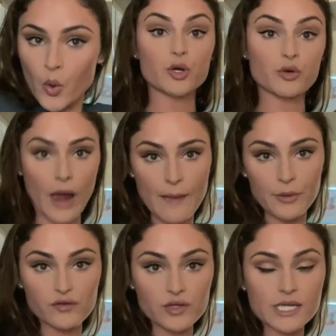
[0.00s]
Put a wrap
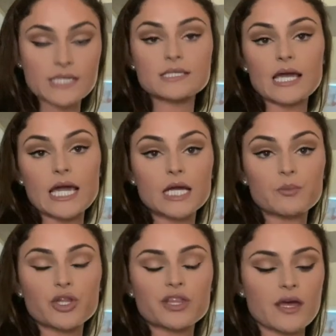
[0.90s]
over these and
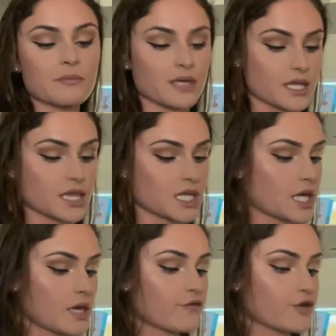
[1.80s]
put them in
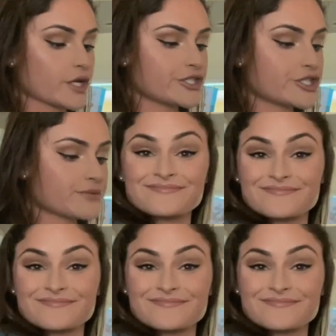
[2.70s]
the fridge.